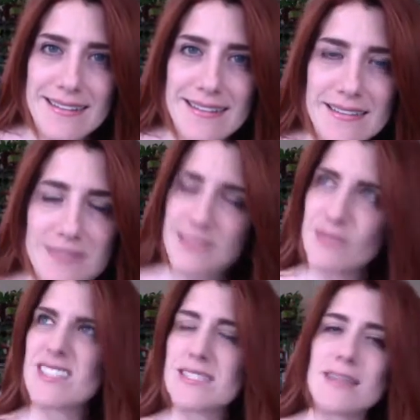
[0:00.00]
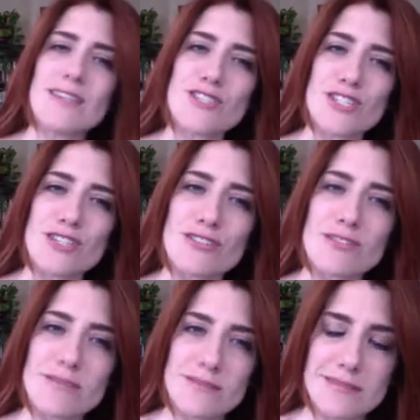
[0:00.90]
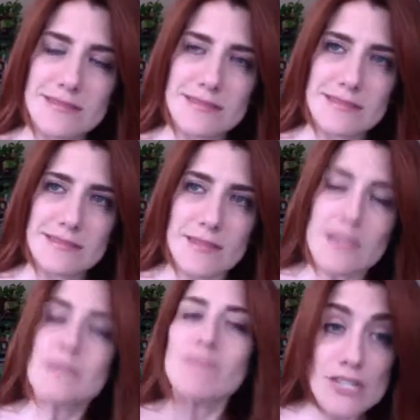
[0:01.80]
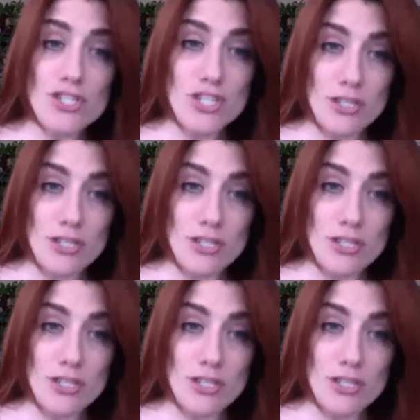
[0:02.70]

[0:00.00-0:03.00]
don't want to say issue. The issue